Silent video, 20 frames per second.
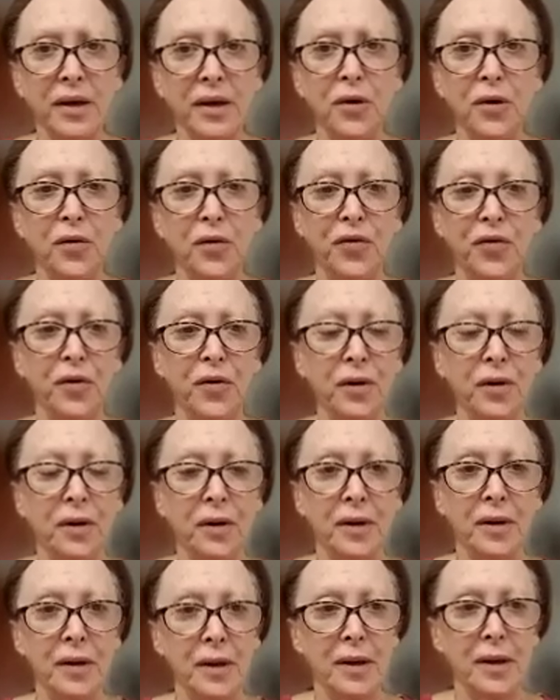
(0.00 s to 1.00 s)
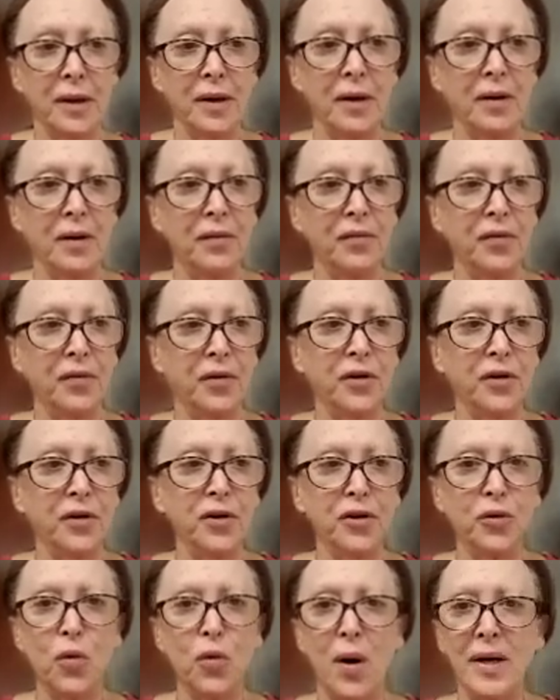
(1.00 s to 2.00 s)
you for
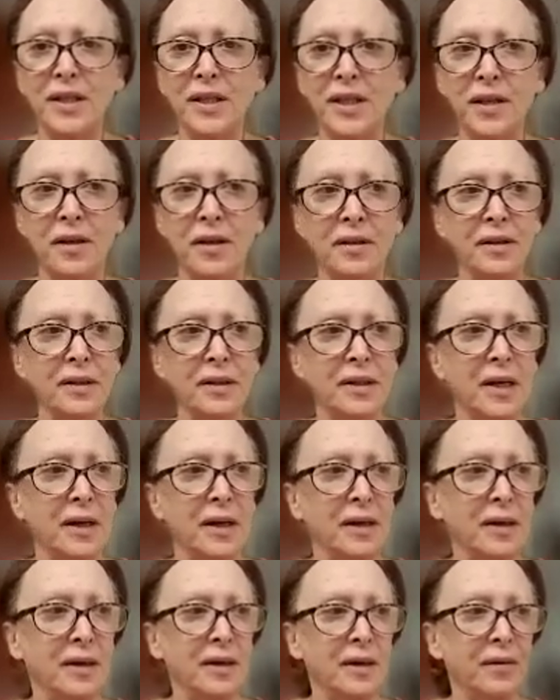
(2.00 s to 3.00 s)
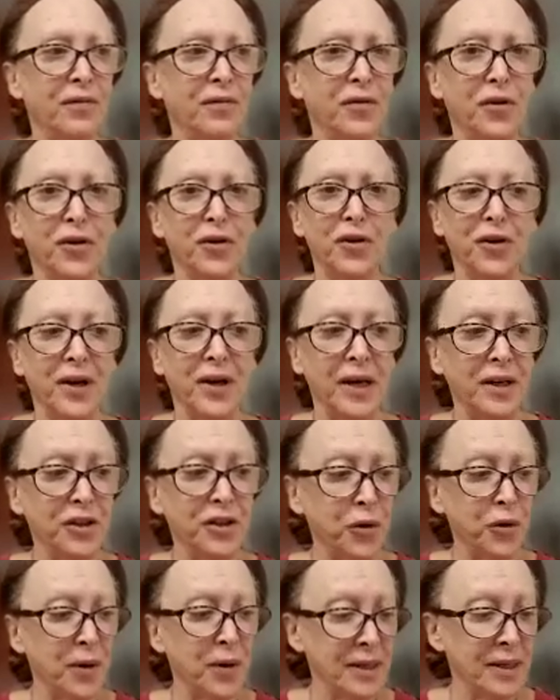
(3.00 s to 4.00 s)
your questions and for your
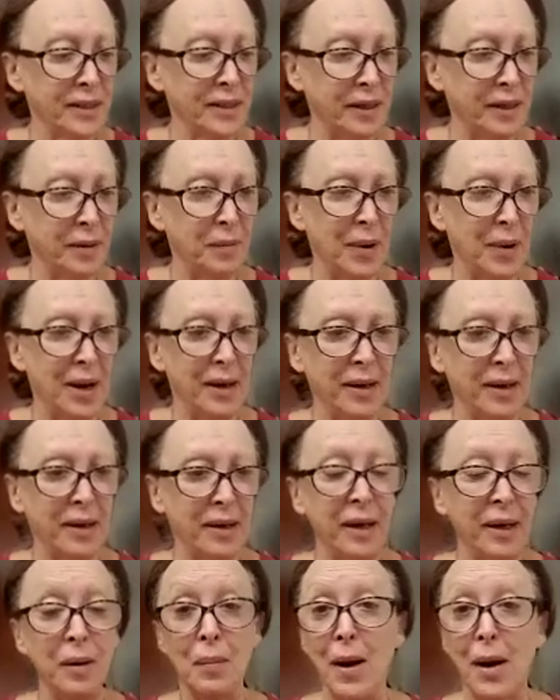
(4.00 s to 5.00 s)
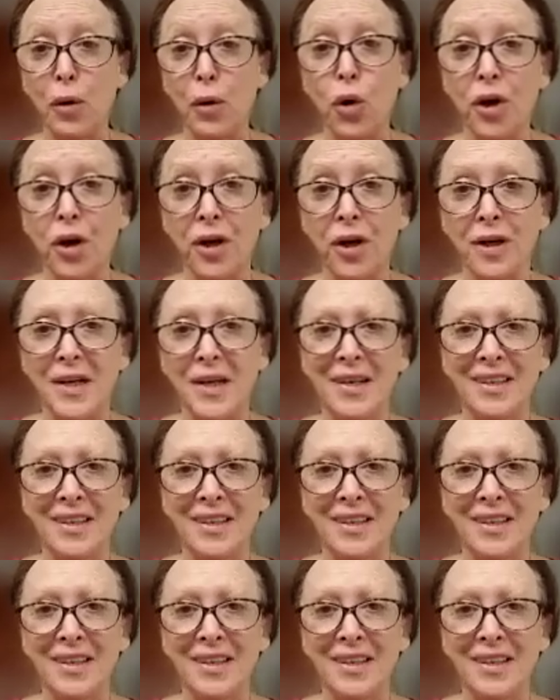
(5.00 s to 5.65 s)
interest in my work.